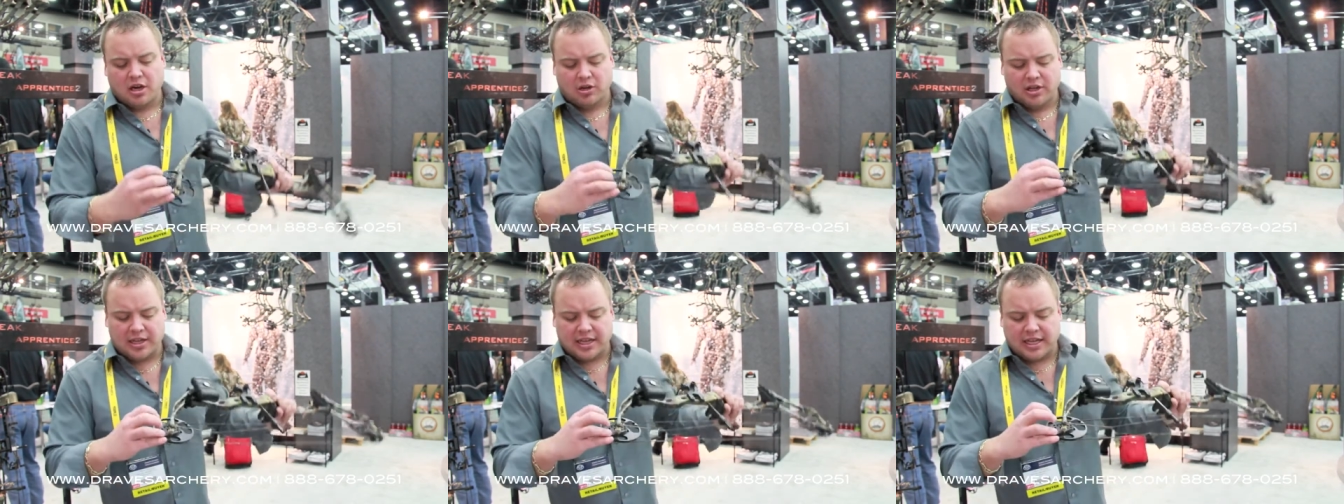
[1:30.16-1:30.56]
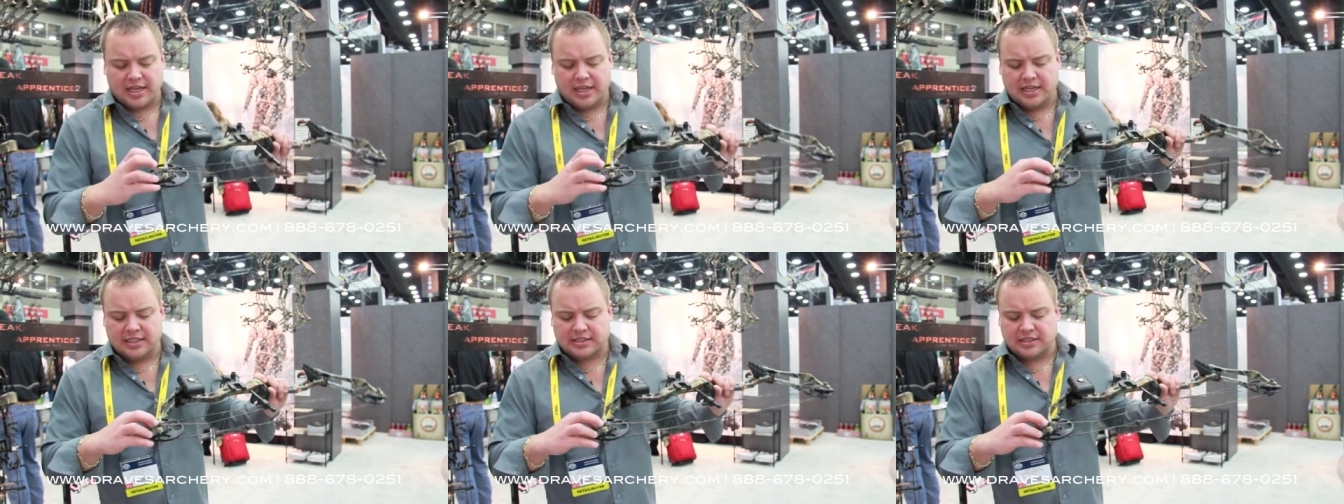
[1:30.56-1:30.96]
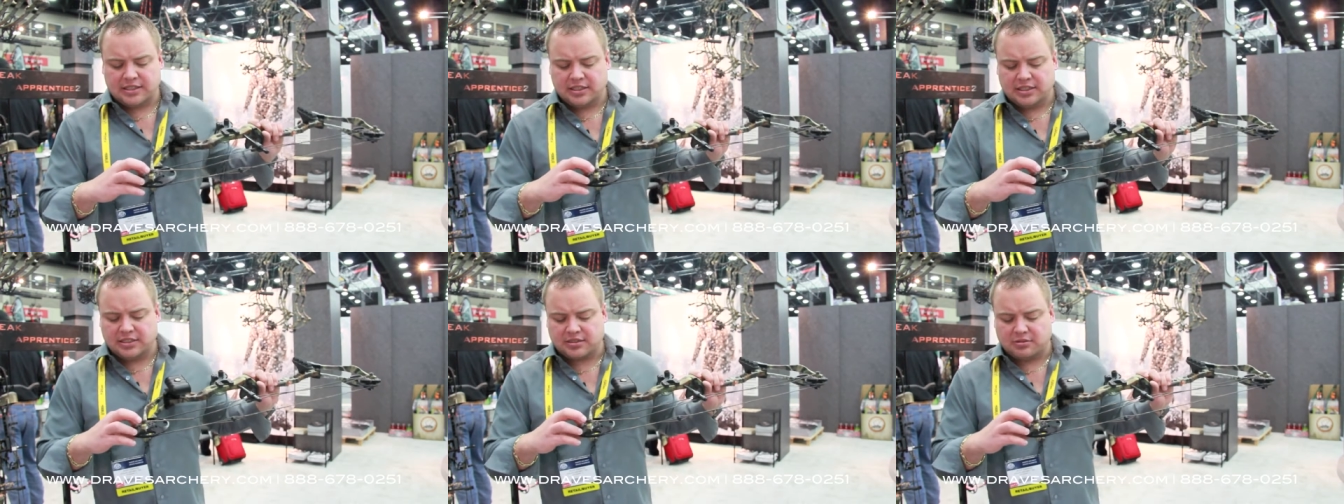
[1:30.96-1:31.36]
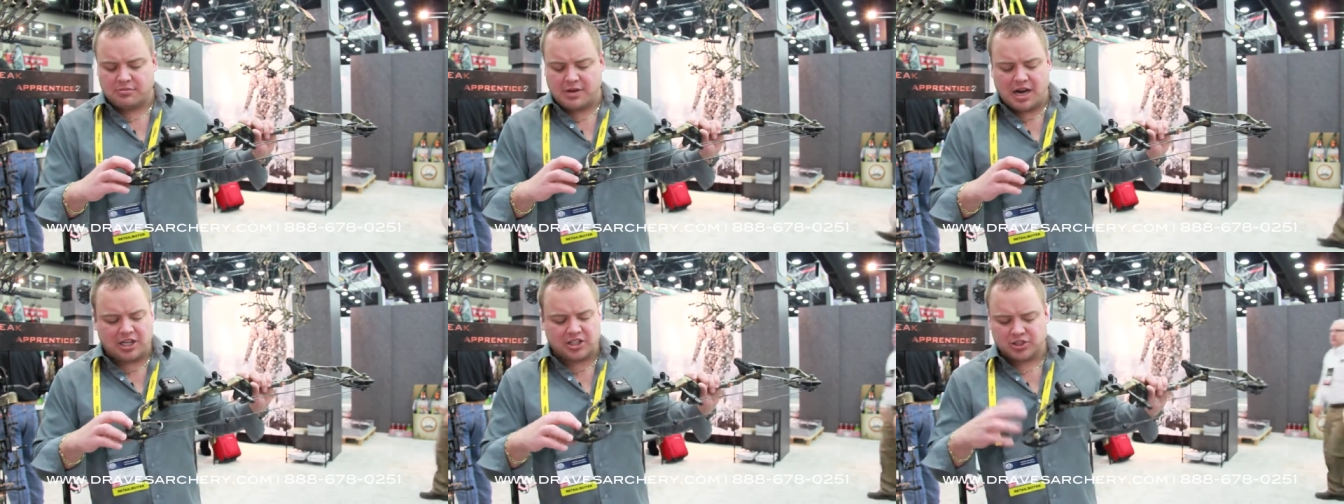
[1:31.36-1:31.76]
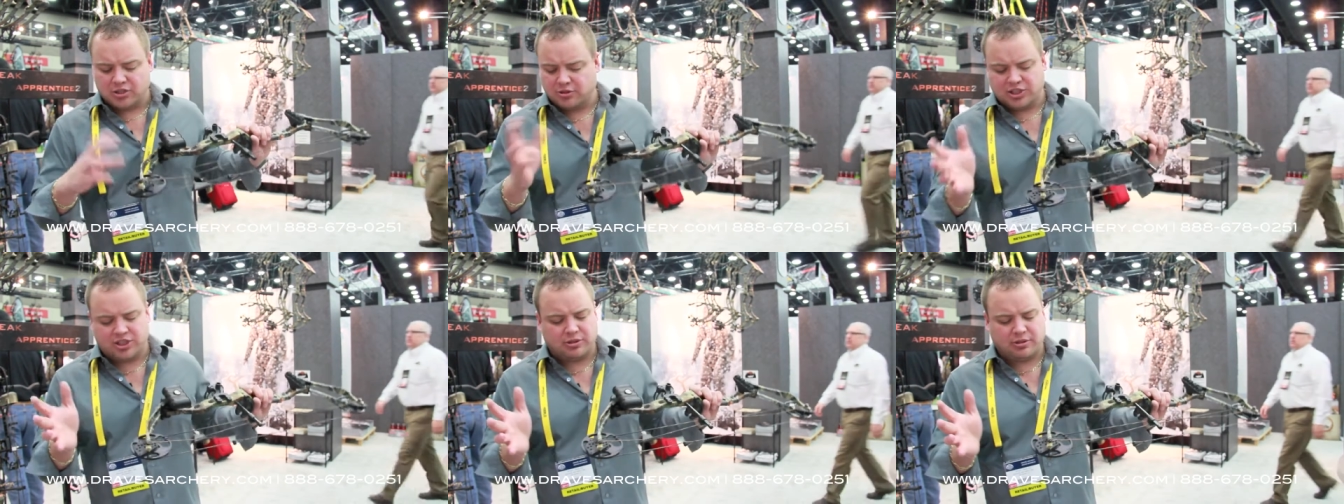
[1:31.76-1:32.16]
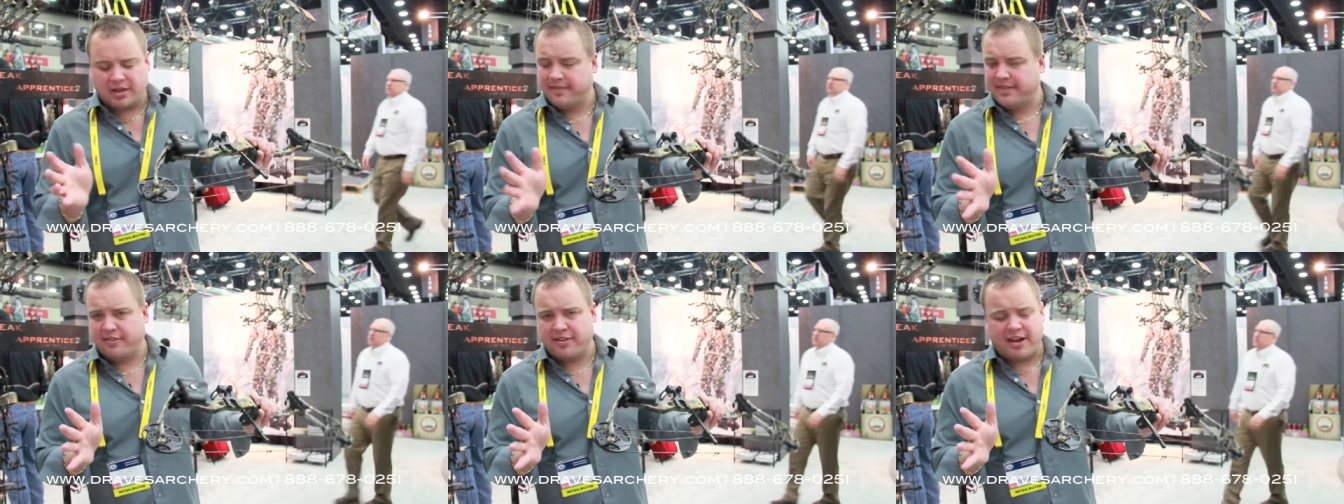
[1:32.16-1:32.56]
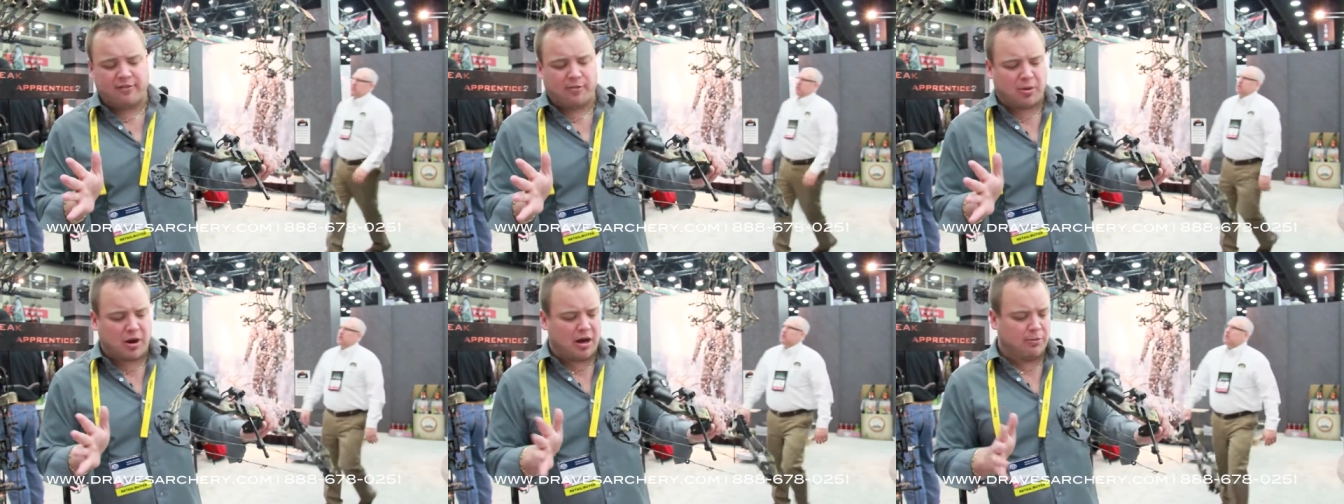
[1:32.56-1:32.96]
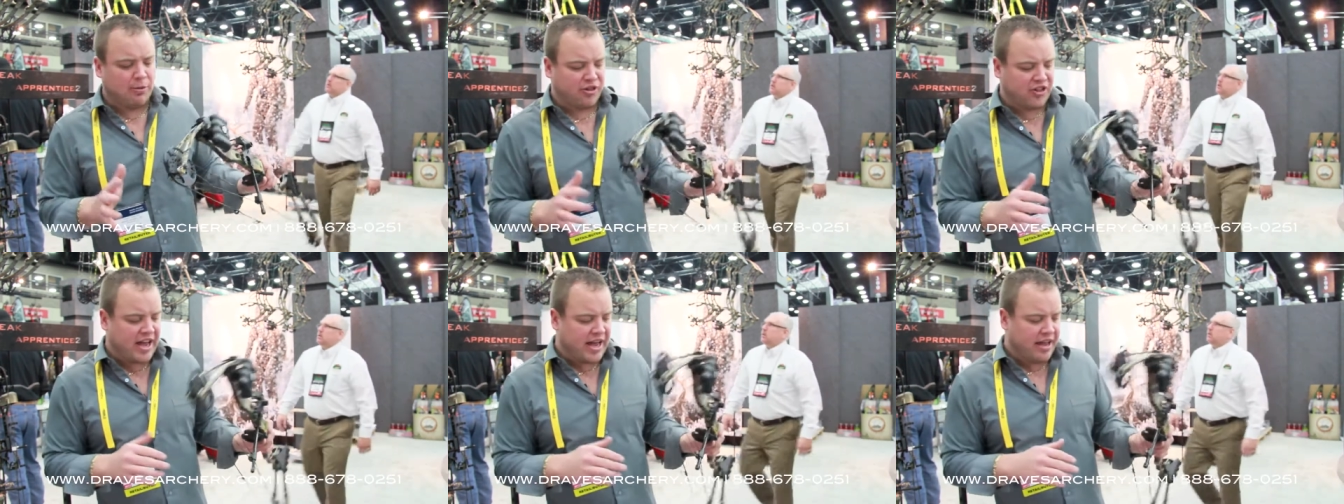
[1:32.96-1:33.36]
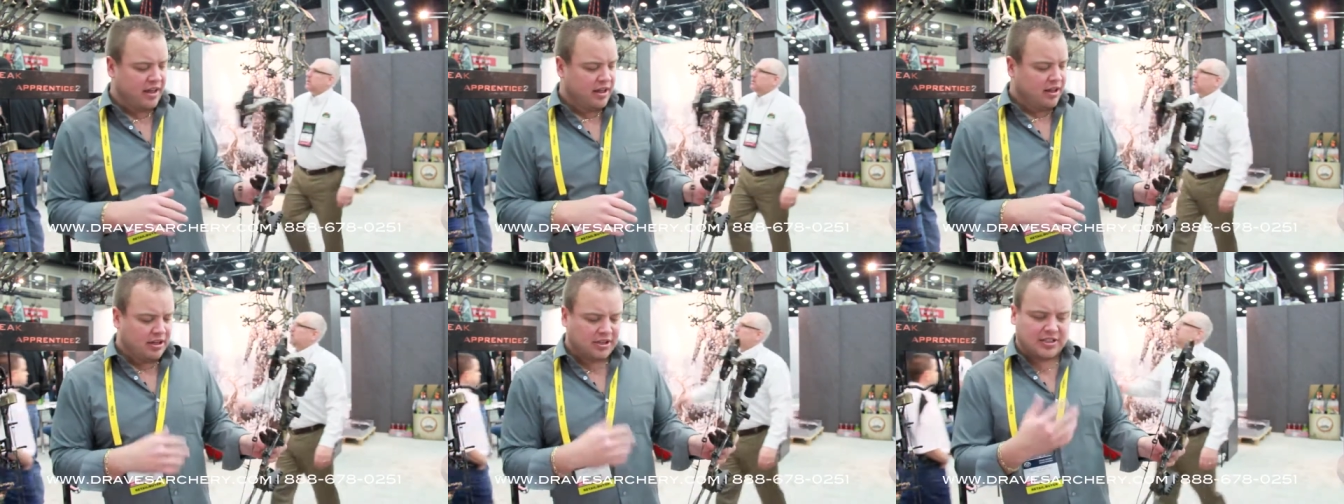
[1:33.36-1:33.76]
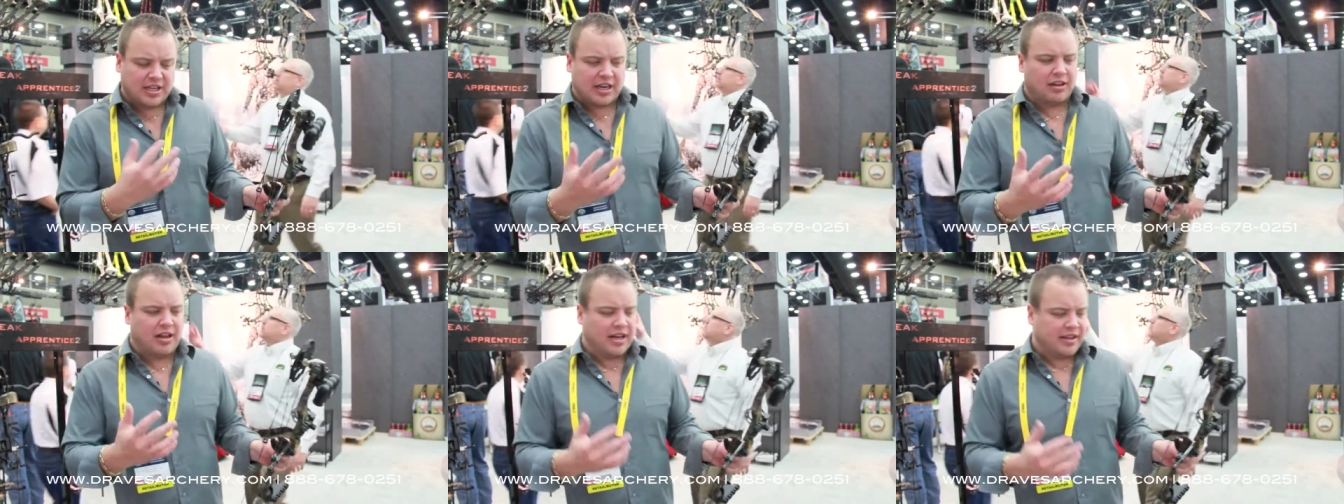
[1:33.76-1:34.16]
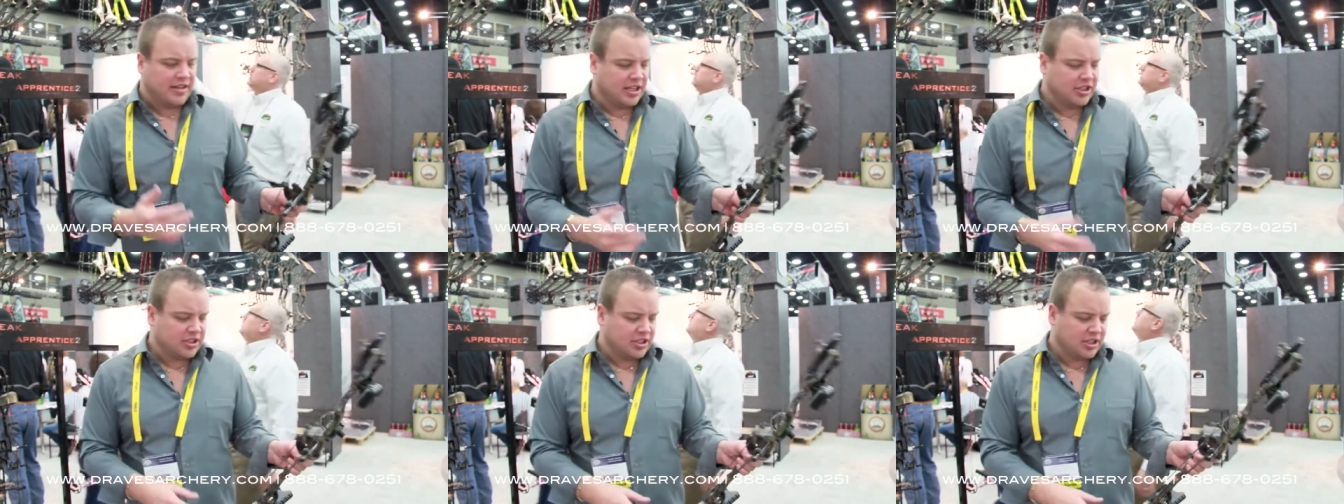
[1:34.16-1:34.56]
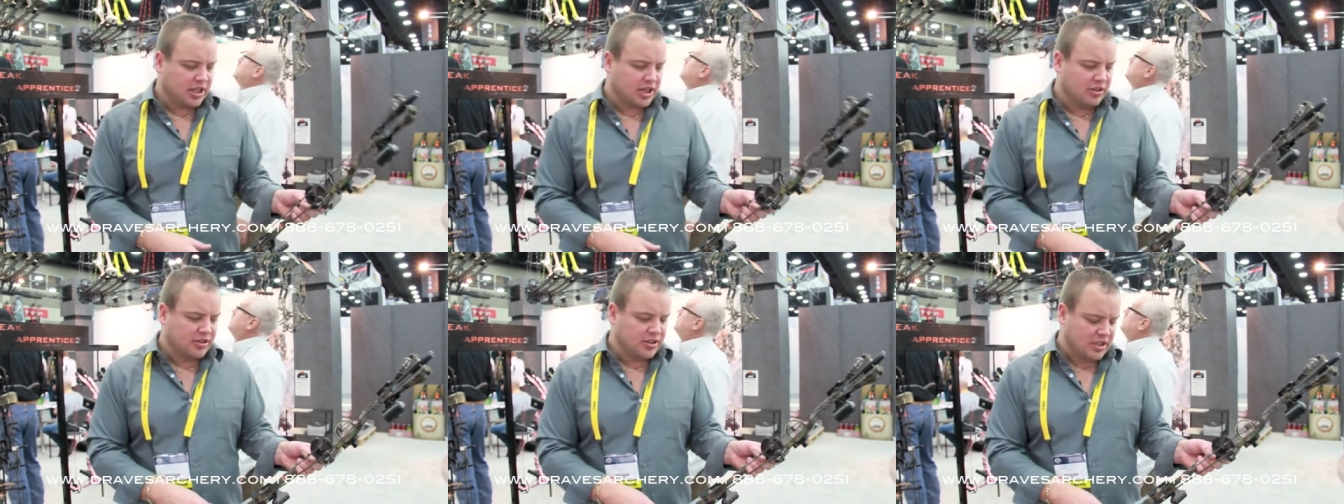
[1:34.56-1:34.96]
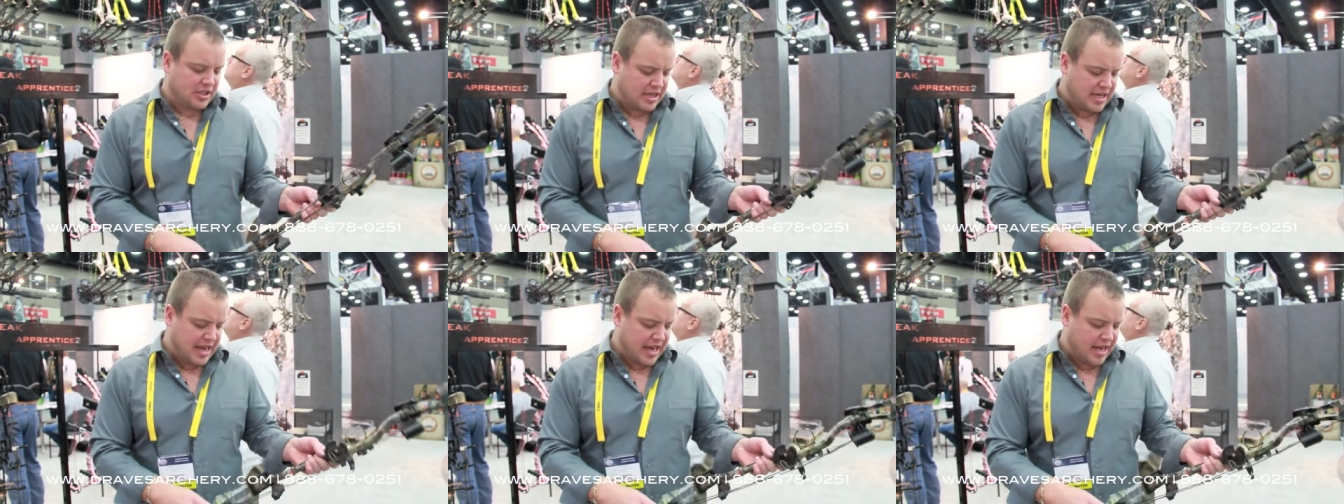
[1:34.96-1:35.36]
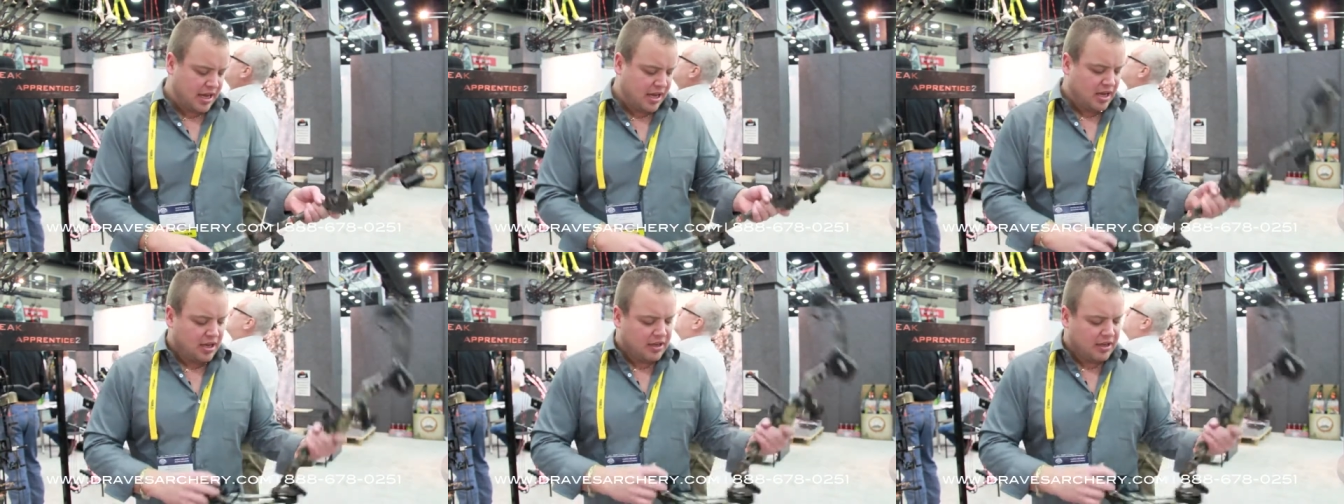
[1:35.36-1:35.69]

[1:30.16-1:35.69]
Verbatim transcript: Only thing that isn't is the module, which you never have a problem with that. There's not a lot of tension that goes into that.